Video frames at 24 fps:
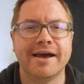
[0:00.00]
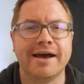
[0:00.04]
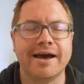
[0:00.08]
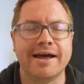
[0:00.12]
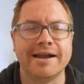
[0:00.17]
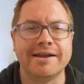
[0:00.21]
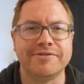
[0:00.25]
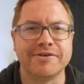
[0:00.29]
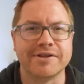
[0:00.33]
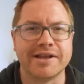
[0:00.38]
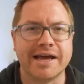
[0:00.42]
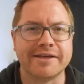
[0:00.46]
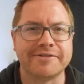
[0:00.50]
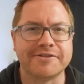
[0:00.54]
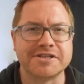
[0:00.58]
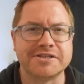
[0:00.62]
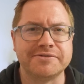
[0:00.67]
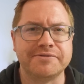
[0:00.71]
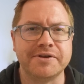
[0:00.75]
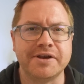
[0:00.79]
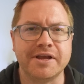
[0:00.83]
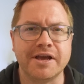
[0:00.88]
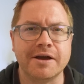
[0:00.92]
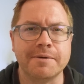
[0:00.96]
And if you like
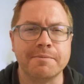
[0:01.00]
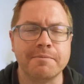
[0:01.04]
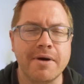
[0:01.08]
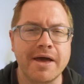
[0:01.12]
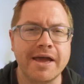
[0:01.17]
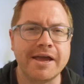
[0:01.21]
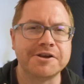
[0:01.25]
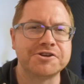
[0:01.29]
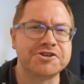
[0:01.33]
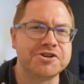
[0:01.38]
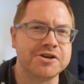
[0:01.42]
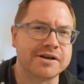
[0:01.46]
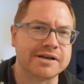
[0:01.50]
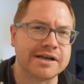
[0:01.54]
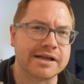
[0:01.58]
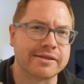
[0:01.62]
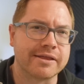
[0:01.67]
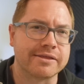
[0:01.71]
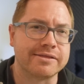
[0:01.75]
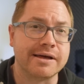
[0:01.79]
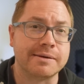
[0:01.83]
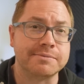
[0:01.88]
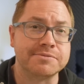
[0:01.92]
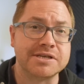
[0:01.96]
this video, make sure you click
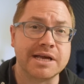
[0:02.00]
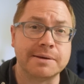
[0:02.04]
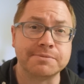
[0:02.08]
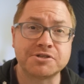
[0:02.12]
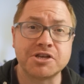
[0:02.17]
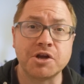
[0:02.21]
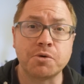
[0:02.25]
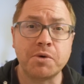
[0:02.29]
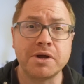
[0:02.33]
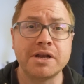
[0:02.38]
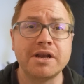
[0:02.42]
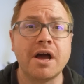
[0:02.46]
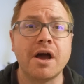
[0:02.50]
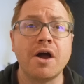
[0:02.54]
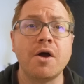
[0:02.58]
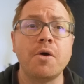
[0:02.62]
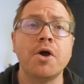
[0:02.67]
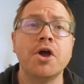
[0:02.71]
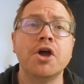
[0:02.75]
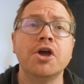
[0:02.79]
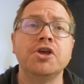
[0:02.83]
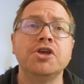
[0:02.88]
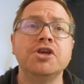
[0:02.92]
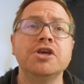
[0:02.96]
the thumbs up so we
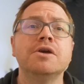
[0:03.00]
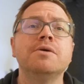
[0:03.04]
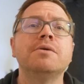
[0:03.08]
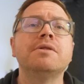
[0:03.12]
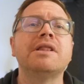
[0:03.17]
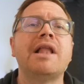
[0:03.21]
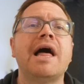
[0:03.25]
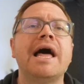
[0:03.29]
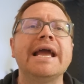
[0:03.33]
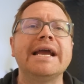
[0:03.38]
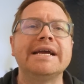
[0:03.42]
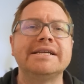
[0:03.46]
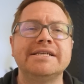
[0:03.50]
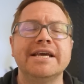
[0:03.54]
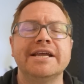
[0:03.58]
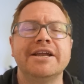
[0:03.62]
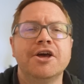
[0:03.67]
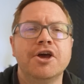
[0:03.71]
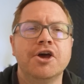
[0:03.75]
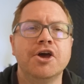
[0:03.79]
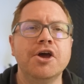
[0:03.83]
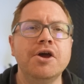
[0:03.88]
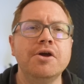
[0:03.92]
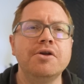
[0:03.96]
know you liked
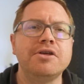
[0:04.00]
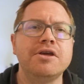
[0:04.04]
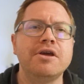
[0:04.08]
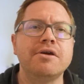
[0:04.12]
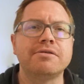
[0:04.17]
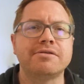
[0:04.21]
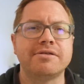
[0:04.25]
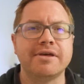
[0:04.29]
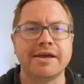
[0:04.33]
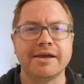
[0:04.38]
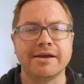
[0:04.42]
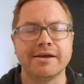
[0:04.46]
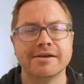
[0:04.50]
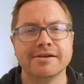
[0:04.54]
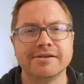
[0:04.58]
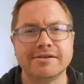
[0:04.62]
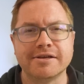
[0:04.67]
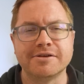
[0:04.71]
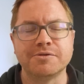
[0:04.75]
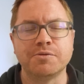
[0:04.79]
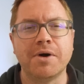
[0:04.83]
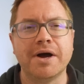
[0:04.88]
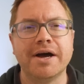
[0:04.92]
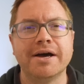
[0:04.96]
it. Who do you think
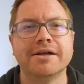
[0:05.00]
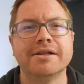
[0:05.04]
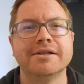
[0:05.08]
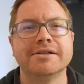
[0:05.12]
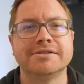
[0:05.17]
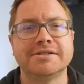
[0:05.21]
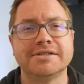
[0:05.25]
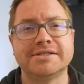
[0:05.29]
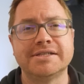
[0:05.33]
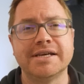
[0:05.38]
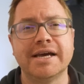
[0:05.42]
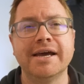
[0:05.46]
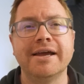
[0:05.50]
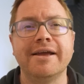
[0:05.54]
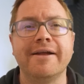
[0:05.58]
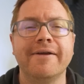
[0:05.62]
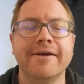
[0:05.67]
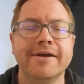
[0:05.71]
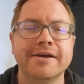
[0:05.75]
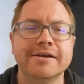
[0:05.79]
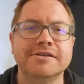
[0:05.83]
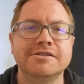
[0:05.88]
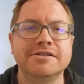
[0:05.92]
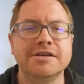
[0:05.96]
did well today?
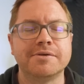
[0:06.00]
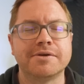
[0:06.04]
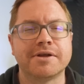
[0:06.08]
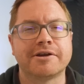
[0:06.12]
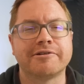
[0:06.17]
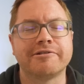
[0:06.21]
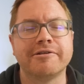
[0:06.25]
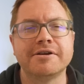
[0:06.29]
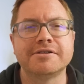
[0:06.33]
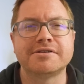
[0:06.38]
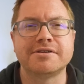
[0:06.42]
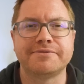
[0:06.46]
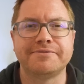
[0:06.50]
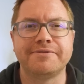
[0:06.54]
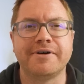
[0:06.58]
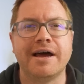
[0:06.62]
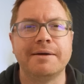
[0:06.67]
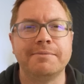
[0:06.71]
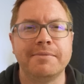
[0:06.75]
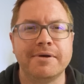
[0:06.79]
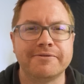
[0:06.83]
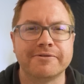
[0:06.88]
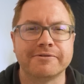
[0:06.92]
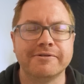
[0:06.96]
Do you want to
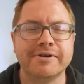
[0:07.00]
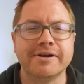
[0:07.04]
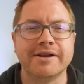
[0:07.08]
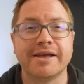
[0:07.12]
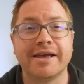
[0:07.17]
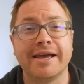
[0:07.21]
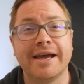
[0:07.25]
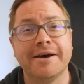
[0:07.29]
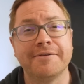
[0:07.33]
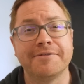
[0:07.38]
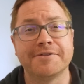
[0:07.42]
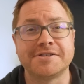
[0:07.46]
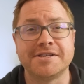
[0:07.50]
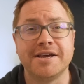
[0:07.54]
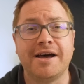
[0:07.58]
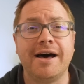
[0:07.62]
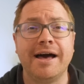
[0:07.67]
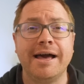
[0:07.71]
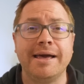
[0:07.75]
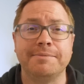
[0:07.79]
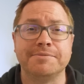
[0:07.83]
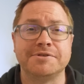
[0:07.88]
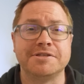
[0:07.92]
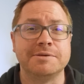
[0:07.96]
crucify me for reading out the
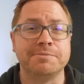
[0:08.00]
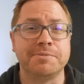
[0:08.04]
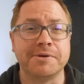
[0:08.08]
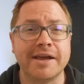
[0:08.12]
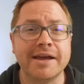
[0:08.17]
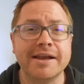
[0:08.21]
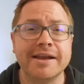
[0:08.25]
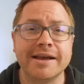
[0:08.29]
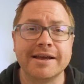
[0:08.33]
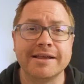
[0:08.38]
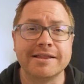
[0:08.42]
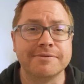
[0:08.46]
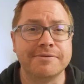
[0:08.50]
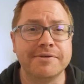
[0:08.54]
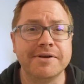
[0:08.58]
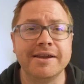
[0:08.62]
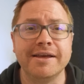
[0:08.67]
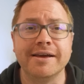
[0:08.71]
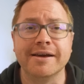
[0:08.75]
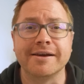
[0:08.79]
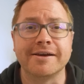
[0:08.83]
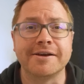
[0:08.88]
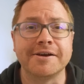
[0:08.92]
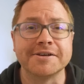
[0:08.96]
times at the beginning of the
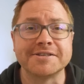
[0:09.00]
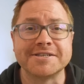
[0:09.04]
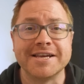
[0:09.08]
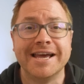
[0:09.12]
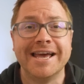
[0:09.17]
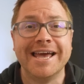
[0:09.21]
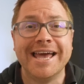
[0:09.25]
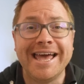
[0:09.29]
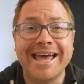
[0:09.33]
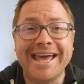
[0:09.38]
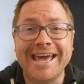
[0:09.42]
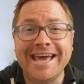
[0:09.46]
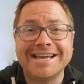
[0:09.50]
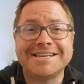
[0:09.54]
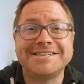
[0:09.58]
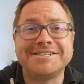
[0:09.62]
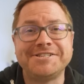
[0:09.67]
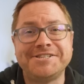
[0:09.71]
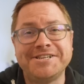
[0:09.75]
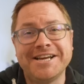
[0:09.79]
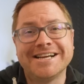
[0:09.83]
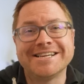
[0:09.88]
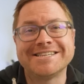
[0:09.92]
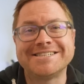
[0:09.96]
video? Because
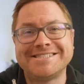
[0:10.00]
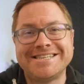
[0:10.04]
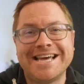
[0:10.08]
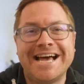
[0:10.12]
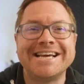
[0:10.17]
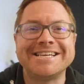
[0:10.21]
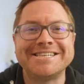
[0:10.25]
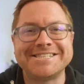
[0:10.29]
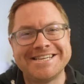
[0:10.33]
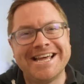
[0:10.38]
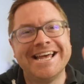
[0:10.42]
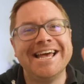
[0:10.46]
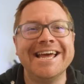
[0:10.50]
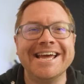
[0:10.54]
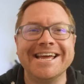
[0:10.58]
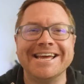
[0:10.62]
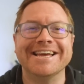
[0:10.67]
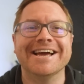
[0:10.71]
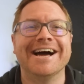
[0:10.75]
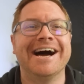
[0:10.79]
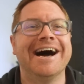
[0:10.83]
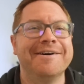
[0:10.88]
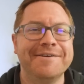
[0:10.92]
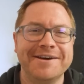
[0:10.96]
it's just
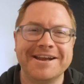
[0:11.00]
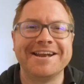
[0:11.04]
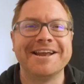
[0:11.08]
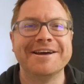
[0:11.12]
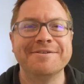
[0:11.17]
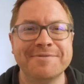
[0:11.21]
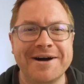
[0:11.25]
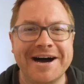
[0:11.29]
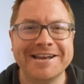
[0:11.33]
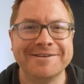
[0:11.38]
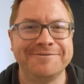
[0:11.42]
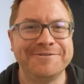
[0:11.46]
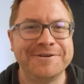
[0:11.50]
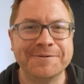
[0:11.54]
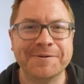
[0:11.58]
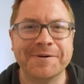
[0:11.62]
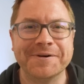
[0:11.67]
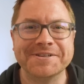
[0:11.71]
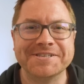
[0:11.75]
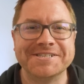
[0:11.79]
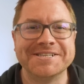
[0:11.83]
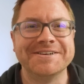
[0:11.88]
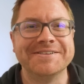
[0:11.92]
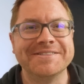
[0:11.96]
testing. I mean, I don't mind if you
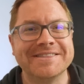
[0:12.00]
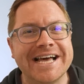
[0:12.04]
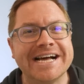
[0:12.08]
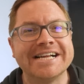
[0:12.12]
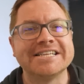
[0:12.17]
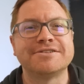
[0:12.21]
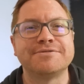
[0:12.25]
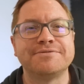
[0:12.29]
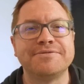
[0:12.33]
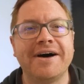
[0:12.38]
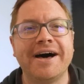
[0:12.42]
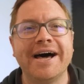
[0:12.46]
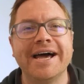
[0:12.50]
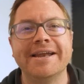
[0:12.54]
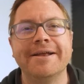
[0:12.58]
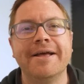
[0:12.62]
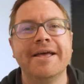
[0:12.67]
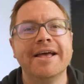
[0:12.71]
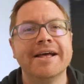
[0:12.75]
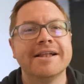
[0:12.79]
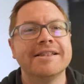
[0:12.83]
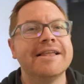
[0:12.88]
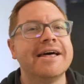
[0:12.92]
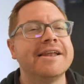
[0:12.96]
want to. That's fine.
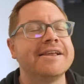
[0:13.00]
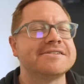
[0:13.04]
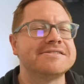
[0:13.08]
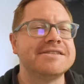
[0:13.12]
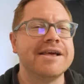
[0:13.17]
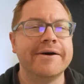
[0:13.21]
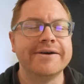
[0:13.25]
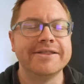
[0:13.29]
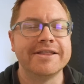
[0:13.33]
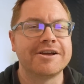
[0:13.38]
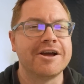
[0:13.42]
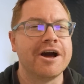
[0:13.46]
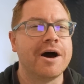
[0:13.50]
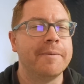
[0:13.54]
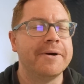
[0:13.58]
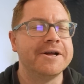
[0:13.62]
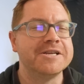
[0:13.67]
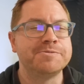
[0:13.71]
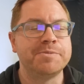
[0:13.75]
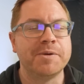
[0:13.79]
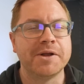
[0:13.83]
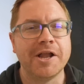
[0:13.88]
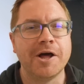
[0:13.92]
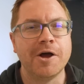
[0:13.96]
Let us know in the
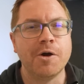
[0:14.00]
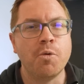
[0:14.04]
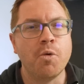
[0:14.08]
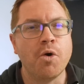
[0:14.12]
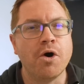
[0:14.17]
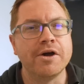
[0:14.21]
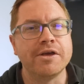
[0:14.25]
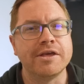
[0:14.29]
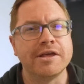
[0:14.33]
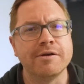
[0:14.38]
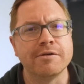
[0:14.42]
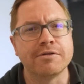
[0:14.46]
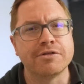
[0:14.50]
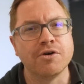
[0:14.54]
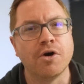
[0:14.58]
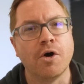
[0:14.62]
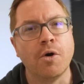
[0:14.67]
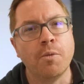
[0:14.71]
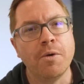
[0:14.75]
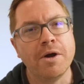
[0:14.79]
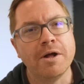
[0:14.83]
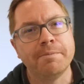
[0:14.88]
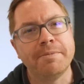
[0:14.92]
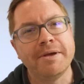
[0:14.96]
comments below what you
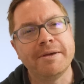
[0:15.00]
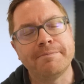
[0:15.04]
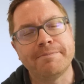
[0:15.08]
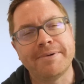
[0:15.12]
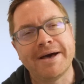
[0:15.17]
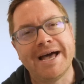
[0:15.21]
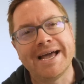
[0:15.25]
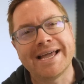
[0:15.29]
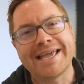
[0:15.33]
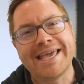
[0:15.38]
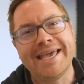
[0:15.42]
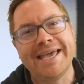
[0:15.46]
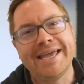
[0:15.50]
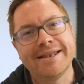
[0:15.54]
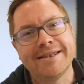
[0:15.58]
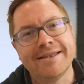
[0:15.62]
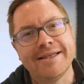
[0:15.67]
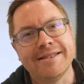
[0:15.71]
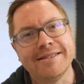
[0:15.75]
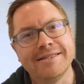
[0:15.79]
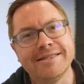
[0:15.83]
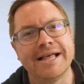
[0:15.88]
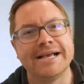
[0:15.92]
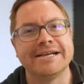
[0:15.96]
thought. We'll be back
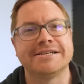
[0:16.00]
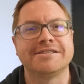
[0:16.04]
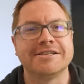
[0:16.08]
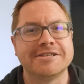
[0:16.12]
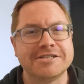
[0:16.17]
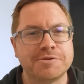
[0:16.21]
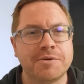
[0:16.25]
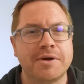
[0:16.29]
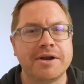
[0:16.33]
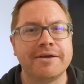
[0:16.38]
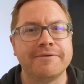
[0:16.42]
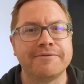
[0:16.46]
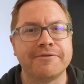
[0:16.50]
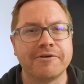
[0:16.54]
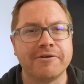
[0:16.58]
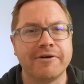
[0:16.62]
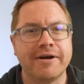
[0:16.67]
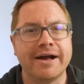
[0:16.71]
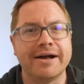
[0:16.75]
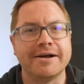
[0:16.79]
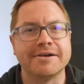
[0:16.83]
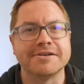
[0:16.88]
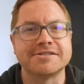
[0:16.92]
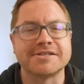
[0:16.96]
in less than
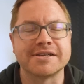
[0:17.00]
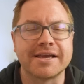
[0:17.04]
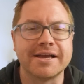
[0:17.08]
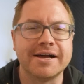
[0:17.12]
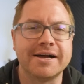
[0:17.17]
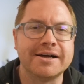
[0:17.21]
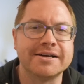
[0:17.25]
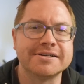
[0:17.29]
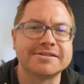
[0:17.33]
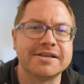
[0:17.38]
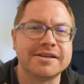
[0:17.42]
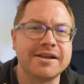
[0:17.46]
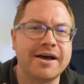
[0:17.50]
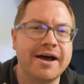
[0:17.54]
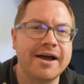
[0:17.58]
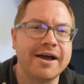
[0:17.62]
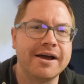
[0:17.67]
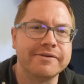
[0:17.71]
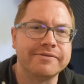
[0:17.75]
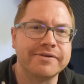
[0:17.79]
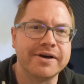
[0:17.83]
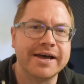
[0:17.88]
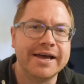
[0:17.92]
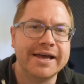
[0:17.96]
24 hours to cast an
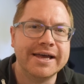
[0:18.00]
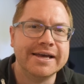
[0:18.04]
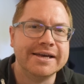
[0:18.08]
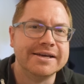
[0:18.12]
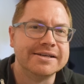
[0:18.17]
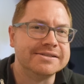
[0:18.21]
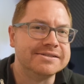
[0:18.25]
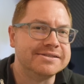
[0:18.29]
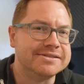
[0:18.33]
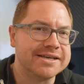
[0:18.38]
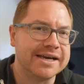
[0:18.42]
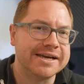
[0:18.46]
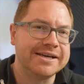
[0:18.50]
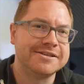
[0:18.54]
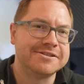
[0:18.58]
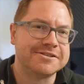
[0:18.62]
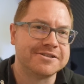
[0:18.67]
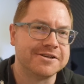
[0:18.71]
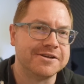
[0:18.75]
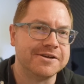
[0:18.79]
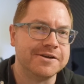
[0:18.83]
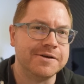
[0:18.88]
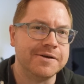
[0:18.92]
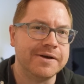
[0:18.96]
eye over day
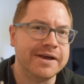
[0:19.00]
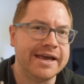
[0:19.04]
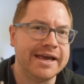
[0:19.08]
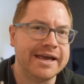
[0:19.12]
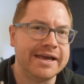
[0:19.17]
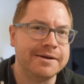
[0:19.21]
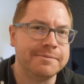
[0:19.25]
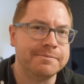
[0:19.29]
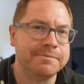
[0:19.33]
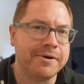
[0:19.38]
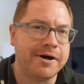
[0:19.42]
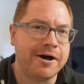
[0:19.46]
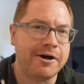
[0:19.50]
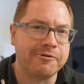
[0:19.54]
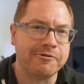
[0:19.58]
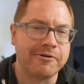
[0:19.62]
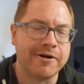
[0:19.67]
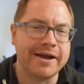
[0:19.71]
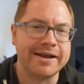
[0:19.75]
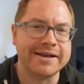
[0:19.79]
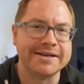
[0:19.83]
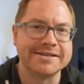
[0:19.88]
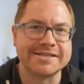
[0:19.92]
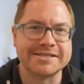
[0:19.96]
2 in
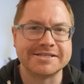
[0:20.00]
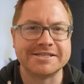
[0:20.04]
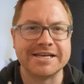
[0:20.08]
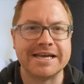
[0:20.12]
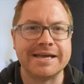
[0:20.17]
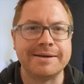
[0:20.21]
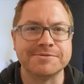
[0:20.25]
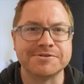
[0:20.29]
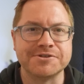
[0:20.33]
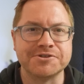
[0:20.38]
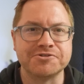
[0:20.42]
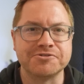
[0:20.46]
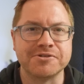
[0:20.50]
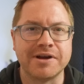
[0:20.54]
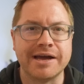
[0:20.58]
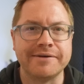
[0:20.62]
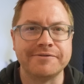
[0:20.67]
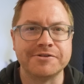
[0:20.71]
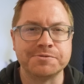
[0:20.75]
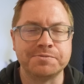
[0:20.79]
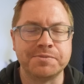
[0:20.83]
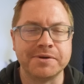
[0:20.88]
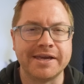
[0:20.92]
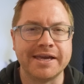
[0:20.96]
Bahrain as the teams and
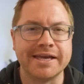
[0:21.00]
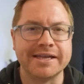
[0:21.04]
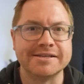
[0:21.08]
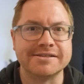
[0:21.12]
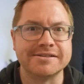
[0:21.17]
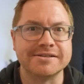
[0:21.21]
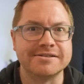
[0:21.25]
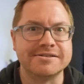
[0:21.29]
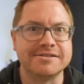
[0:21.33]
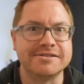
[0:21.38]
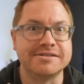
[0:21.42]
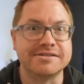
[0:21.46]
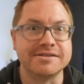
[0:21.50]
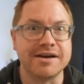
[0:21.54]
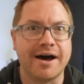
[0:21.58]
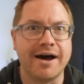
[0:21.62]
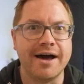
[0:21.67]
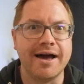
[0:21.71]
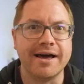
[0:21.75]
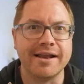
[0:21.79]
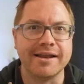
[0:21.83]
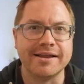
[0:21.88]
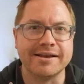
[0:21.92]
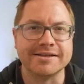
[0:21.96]
drivers begin to
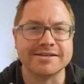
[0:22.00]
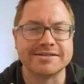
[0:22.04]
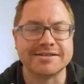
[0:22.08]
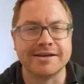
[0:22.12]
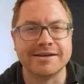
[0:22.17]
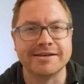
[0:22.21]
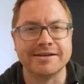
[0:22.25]
dial in